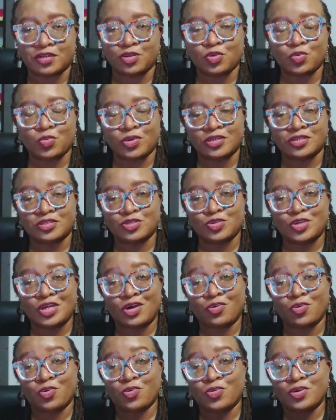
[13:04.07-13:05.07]
You want to
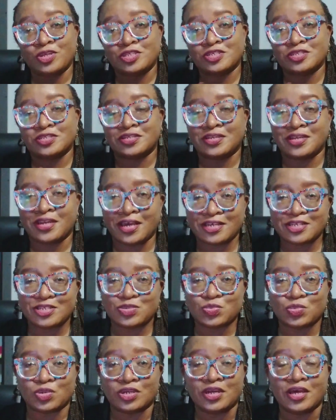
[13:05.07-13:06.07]
now go into the
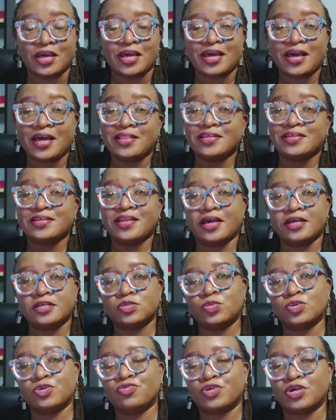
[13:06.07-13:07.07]
next one. And the next
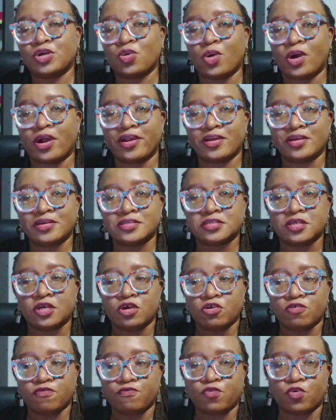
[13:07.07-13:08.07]
one requires
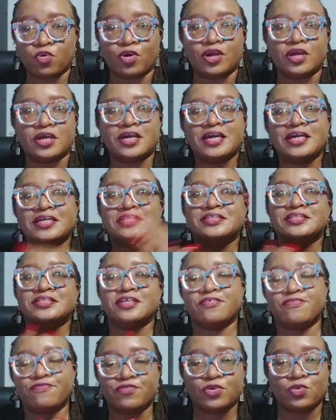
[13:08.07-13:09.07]
for a
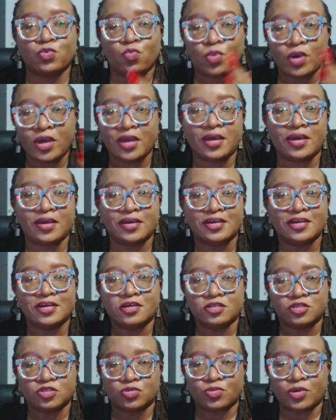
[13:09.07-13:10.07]
different way
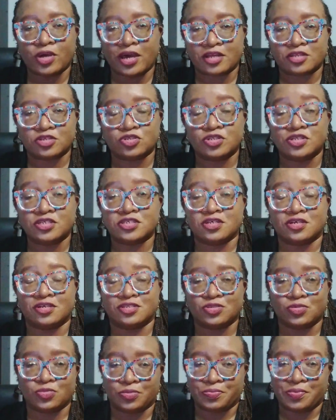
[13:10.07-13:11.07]
to actually start
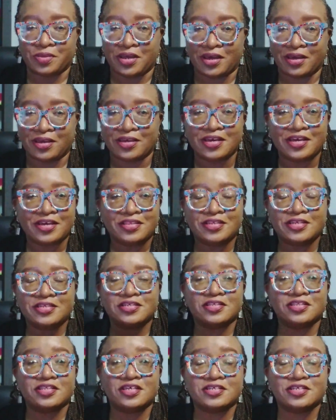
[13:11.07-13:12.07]
to apply. These
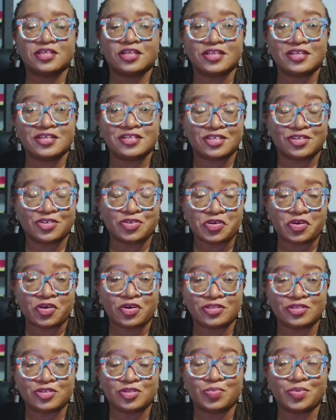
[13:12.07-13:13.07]
are things that it is that you're
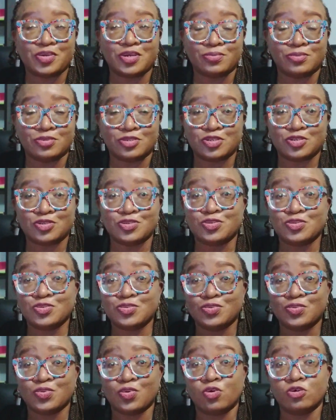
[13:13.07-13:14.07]
going to be able to
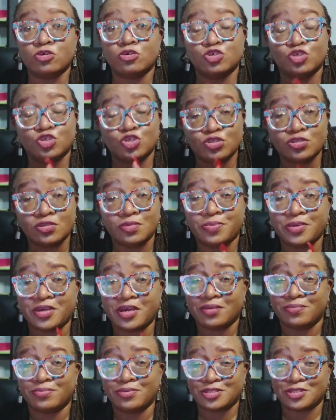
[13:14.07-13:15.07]
do, or you should be
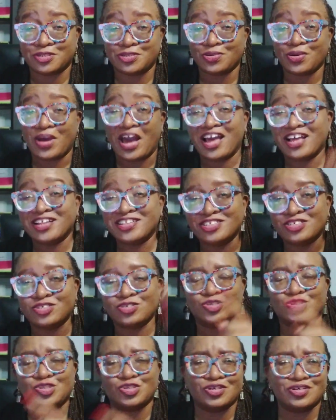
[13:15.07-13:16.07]
able to do, and
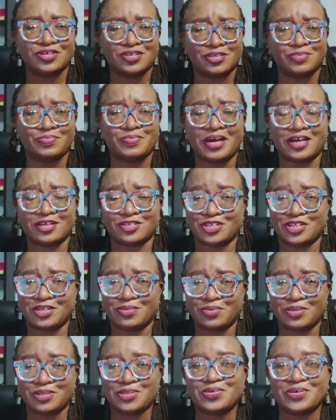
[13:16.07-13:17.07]
you should actually
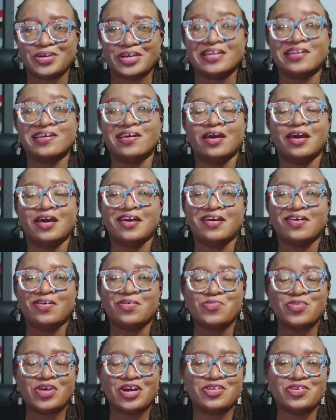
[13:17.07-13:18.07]
be doing
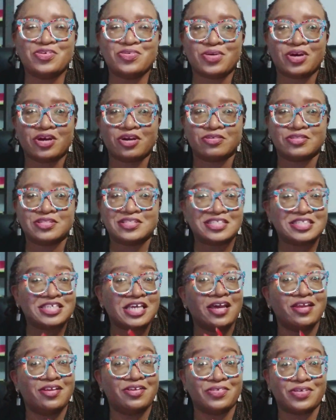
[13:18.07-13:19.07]
when you are
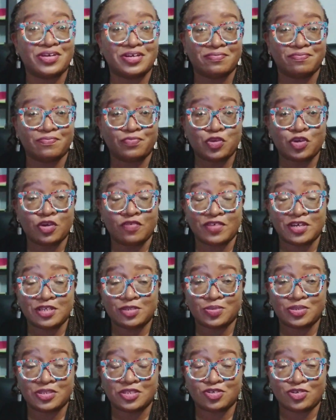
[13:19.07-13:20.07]
tailoring your
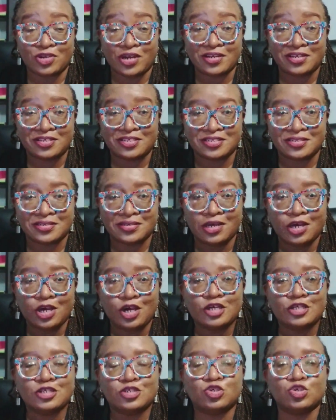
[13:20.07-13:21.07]
investment strategy
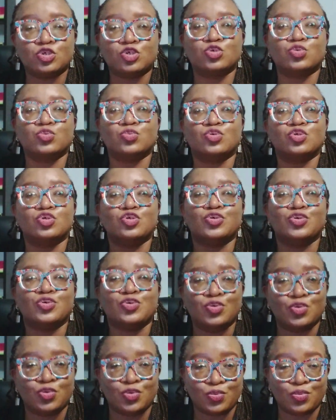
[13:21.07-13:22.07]
to suit
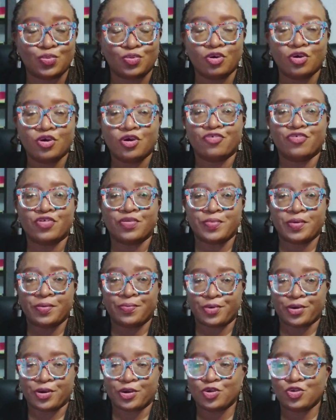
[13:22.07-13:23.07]
you.
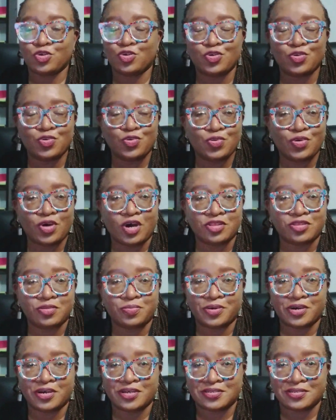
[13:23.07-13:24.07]
Remember, you are the
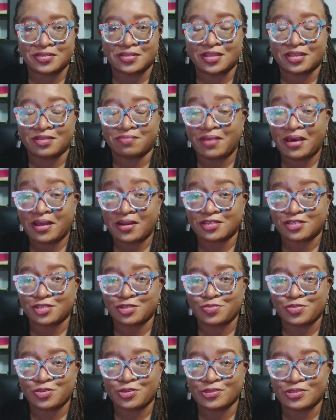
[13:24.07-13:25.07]
person that matters
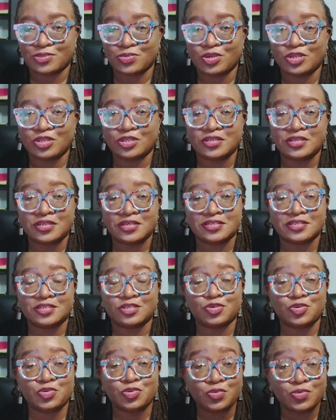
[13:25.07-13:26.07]
the most when
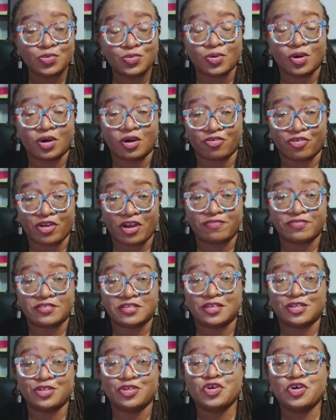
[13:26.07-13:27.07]
you are
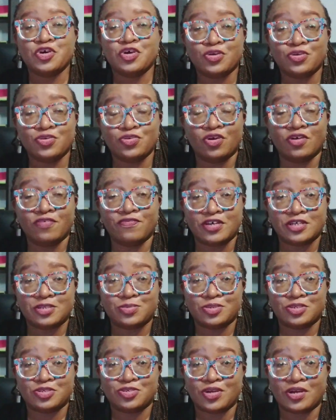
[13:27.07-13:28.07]
crafting your
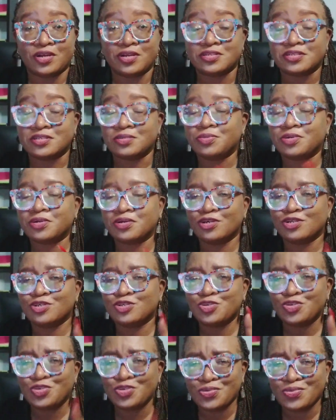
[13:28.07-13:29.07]
investment strategy,
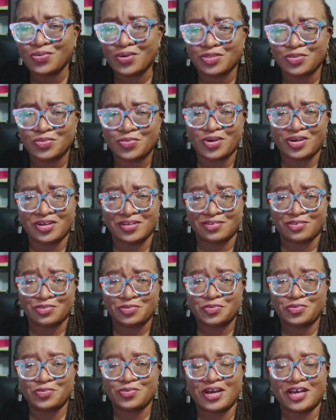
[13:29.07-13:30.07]
because you are the one
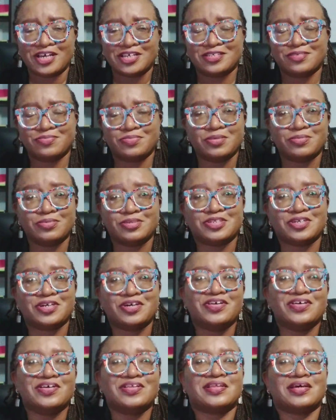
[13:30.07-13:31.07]
who has to be able to
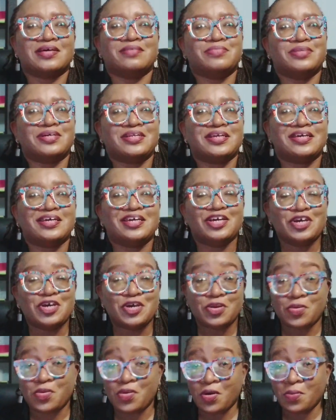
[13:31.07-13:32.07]
earn that money.
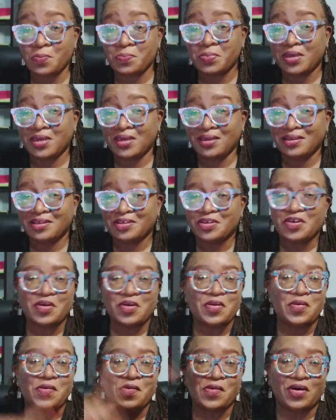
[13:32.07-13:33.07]
Not me,
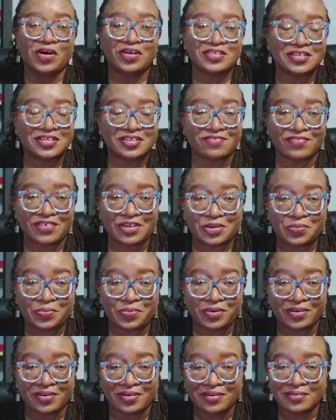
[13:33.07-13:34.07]
and not the
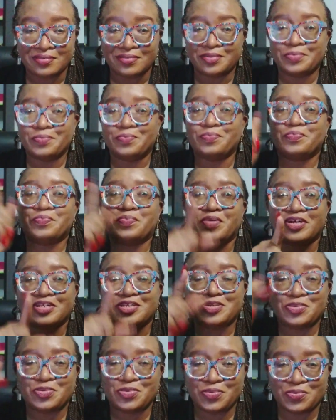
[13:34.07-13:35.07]
developer,
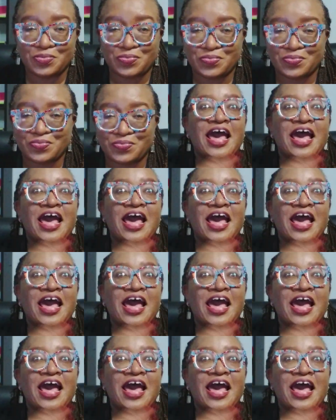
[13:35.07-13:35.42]
but you.